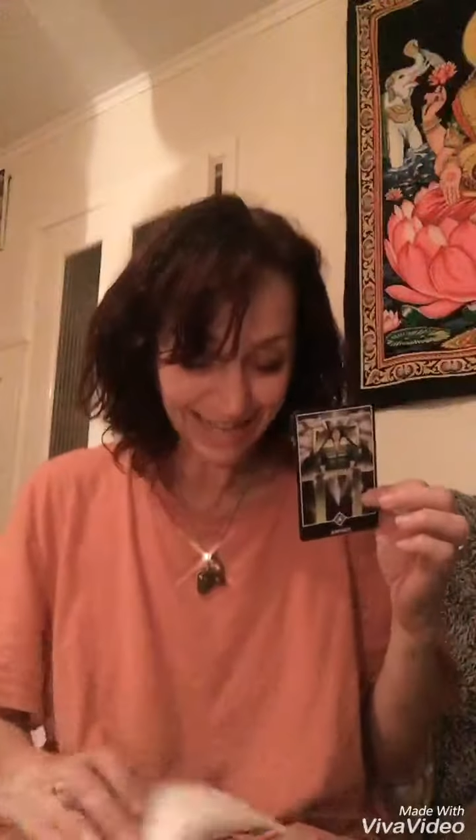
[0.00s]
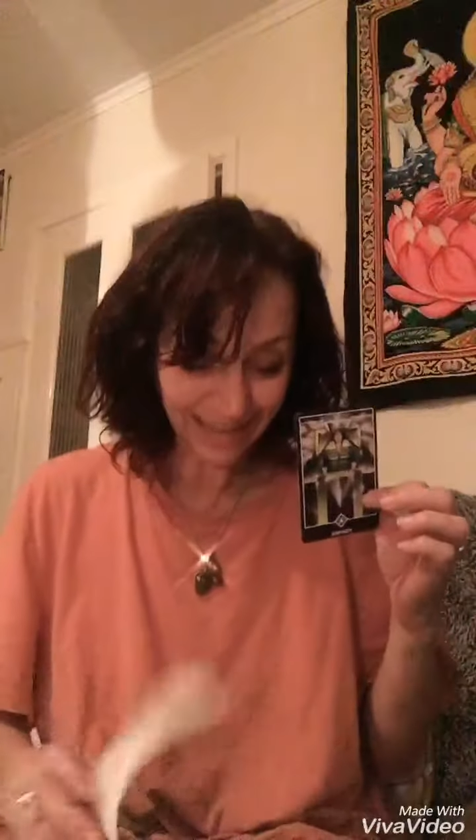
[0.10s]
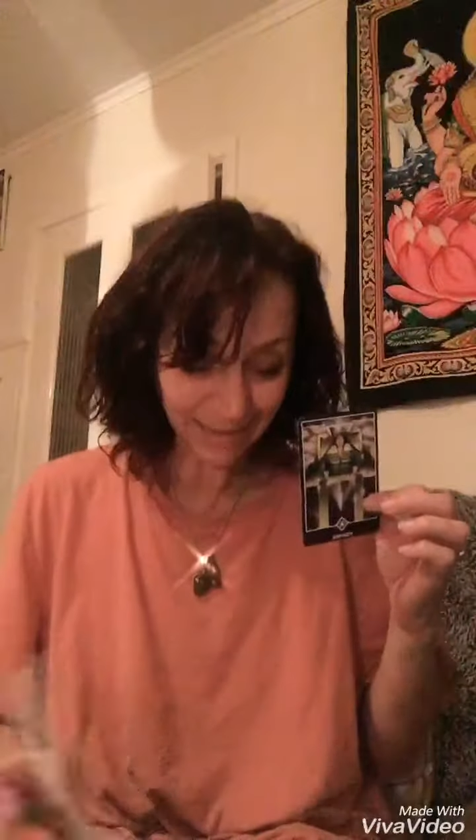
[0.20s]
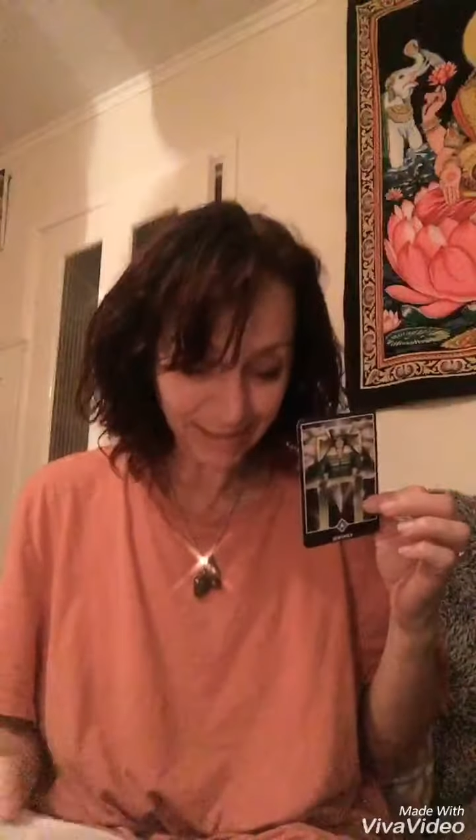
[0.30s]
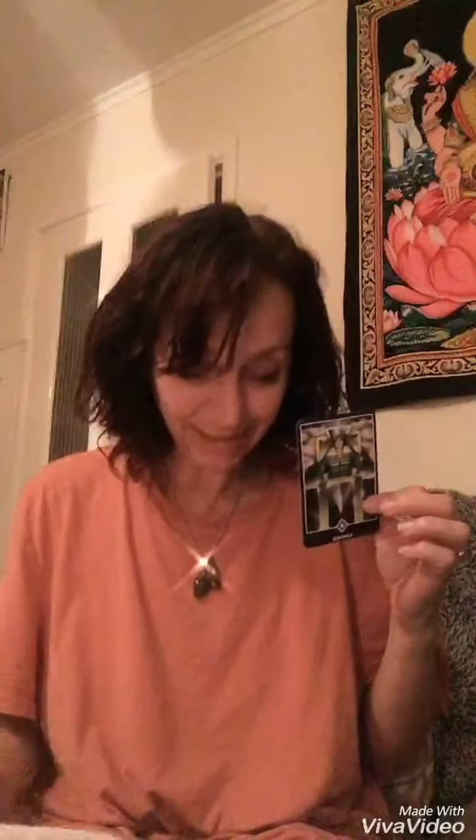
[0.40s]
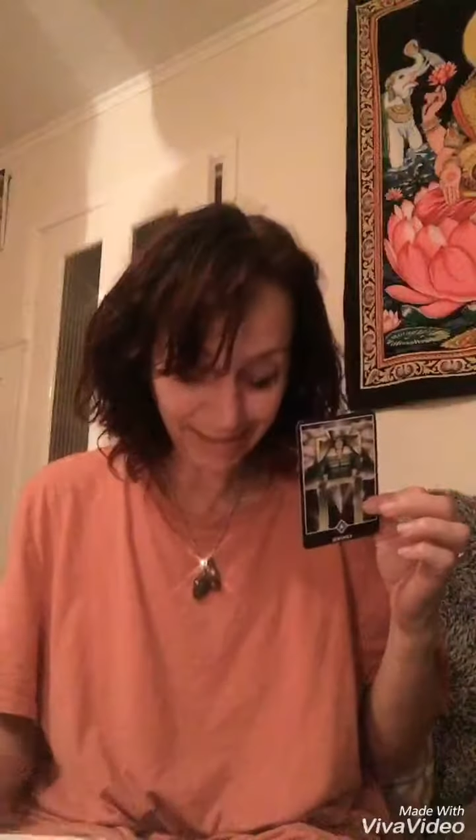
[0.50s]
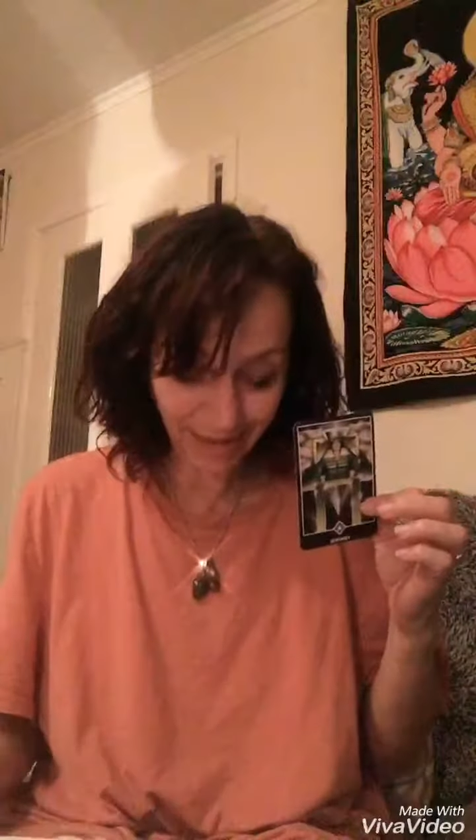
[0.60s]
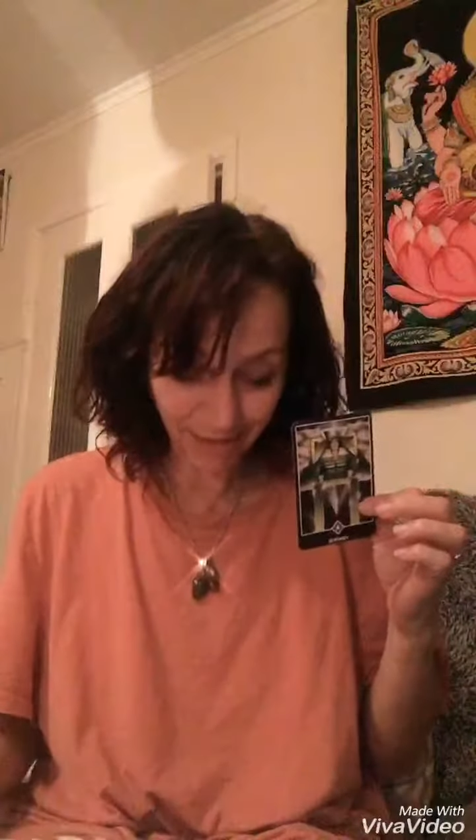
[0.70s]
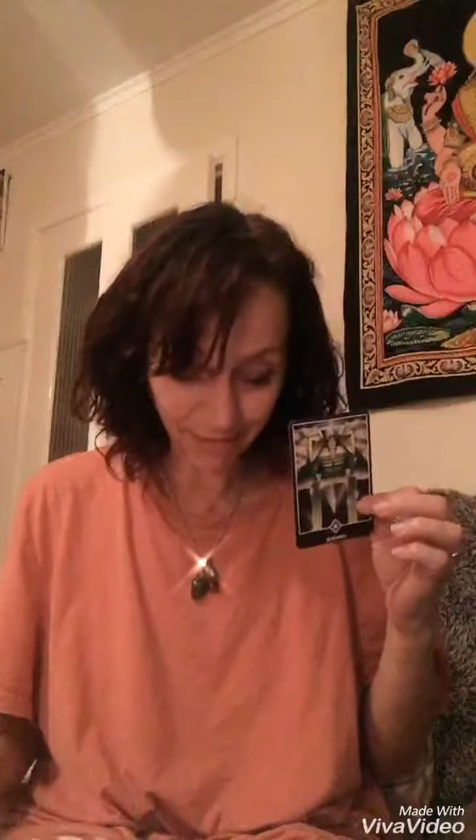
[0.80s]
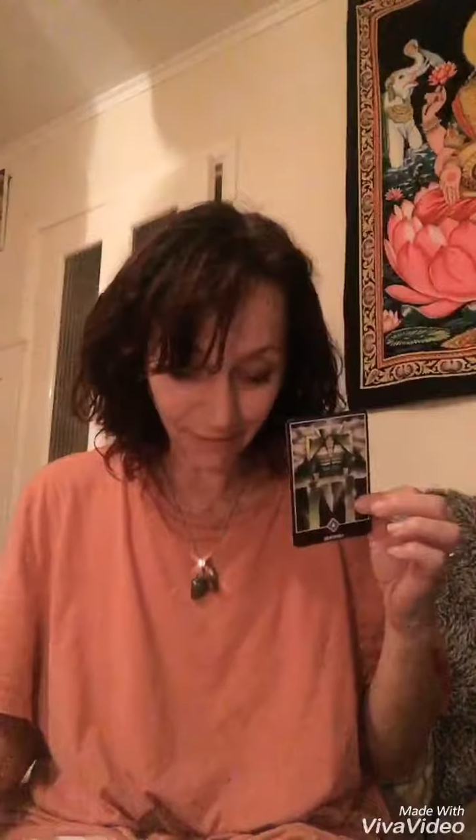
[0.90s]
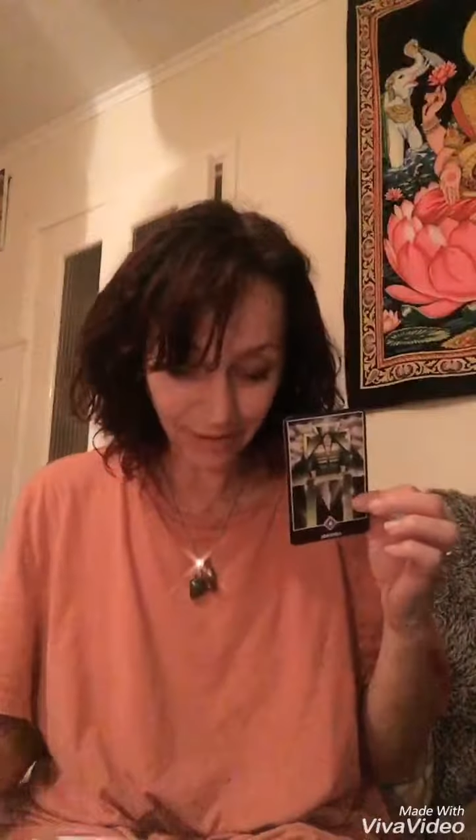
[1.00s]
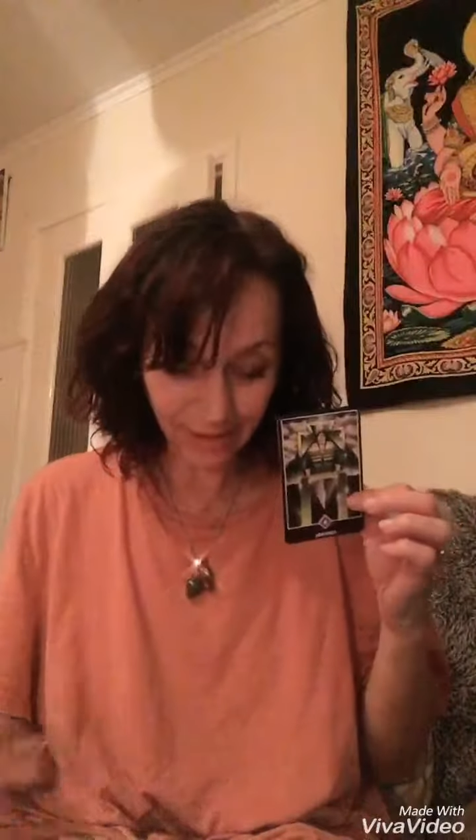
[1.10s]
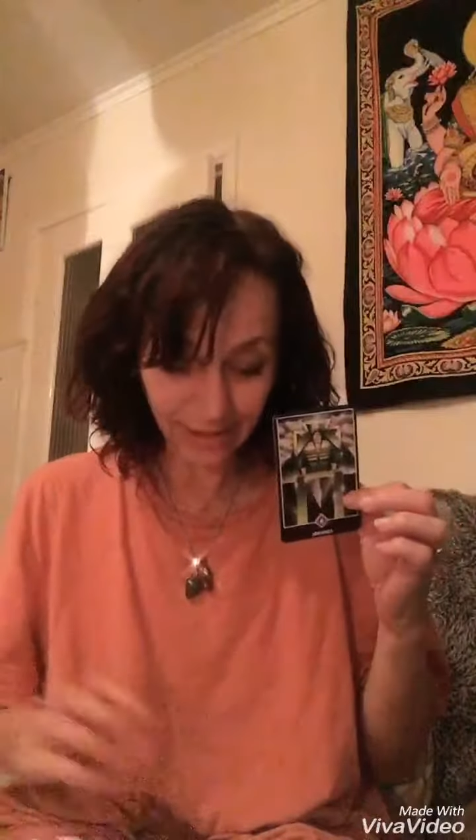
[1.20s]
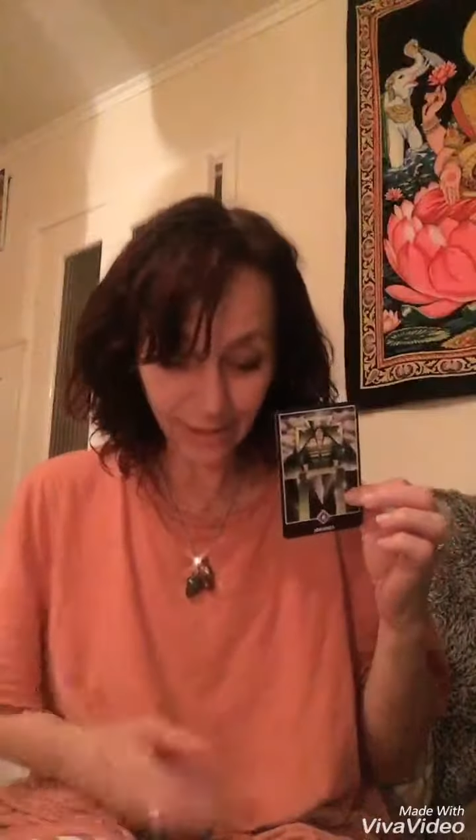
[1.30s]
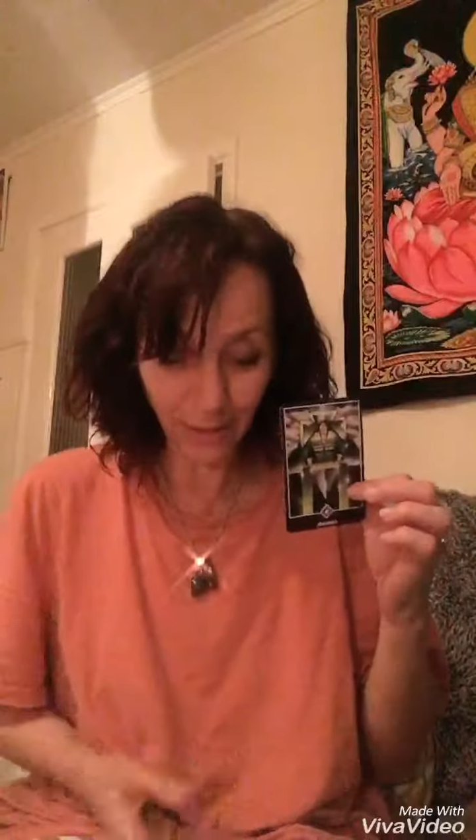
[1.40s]
So let me just um, find
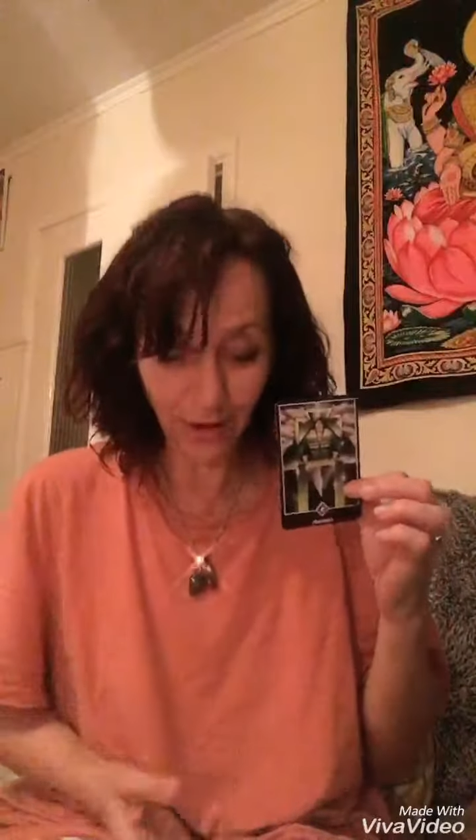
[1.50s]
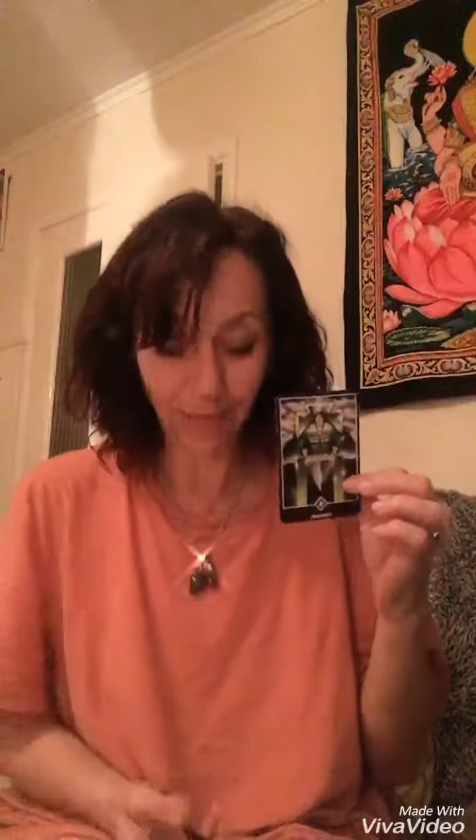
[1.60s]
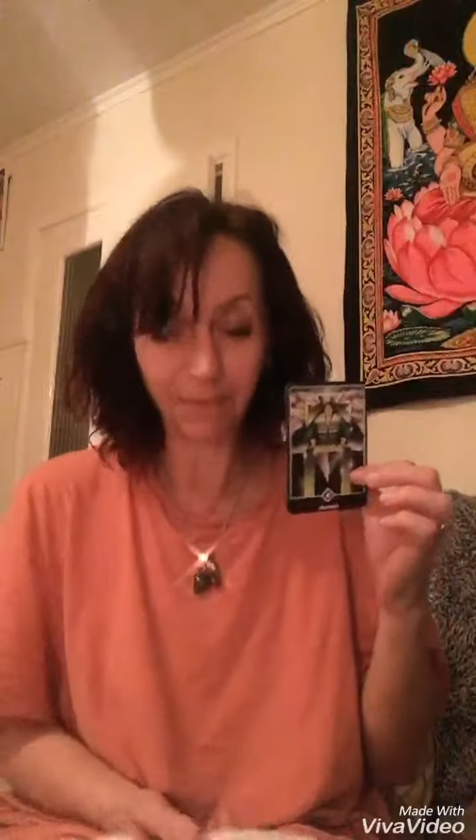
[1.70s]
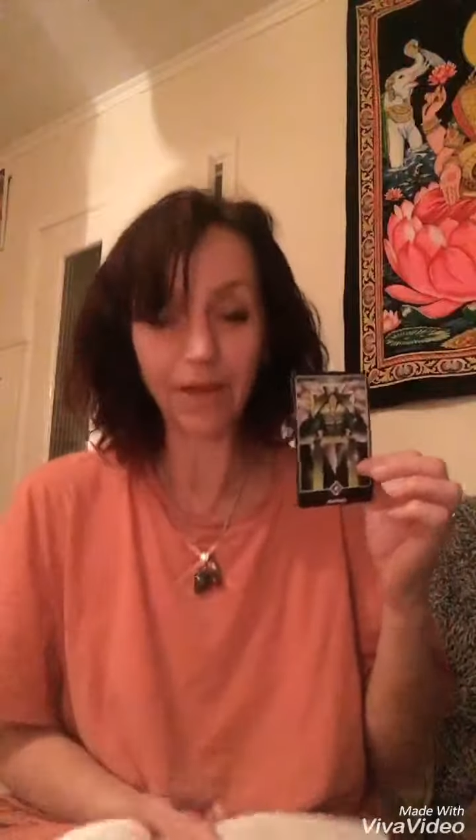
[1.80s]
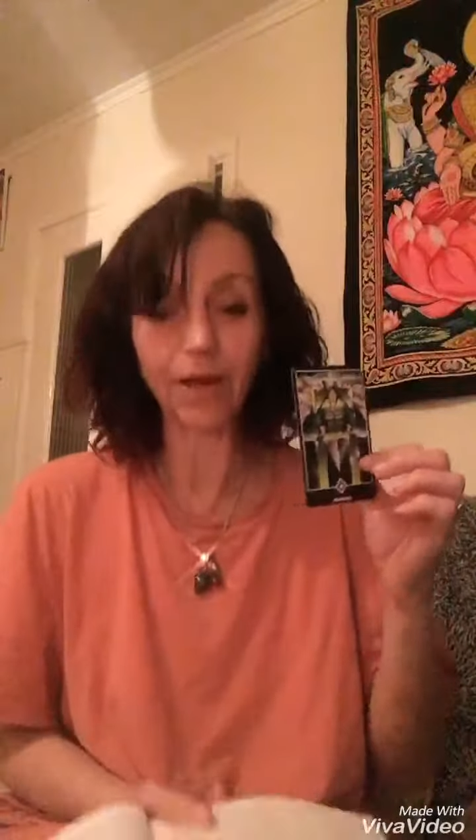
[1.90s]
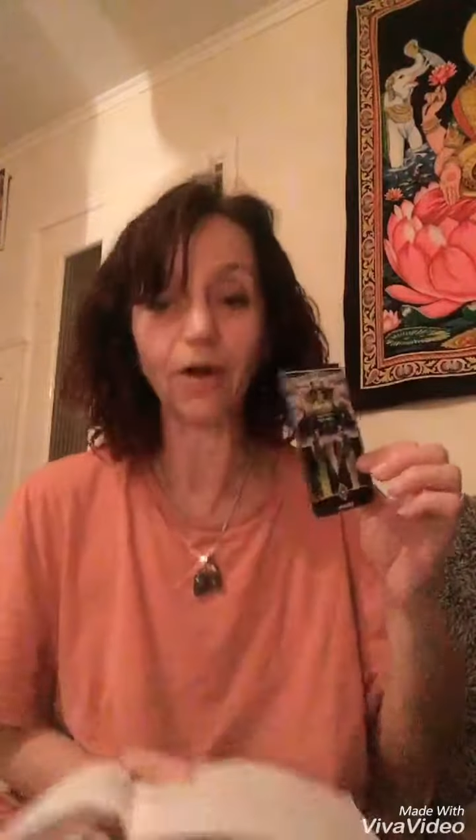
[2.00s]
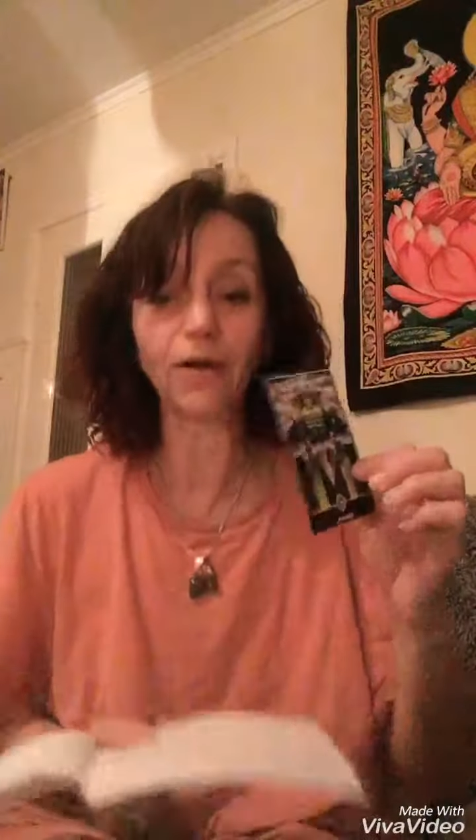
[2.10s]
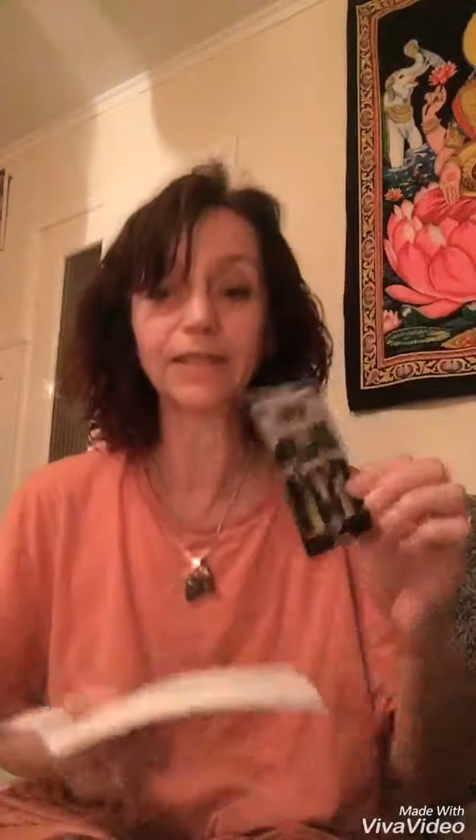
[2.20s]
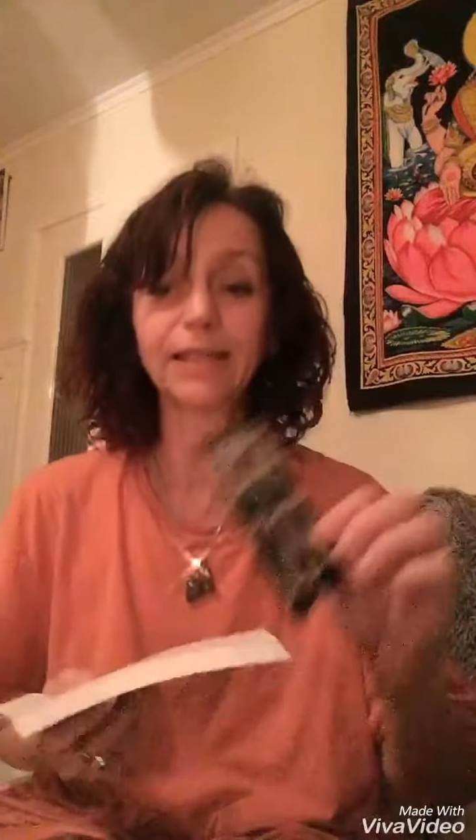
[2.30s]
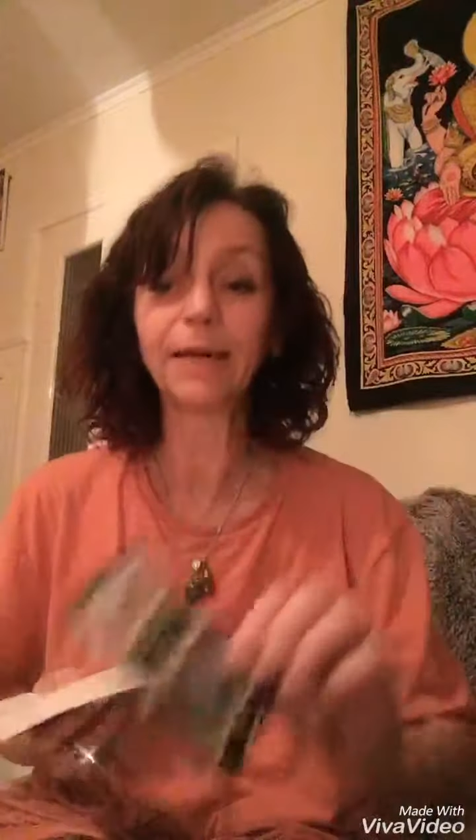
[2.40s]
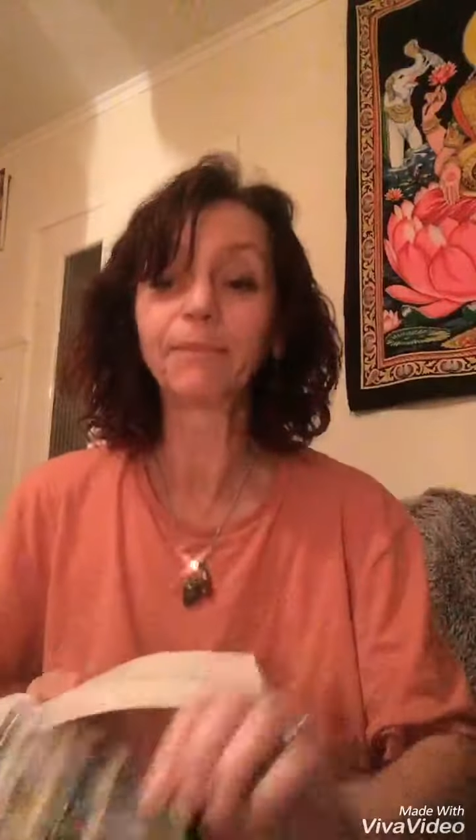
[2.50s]
you this quote because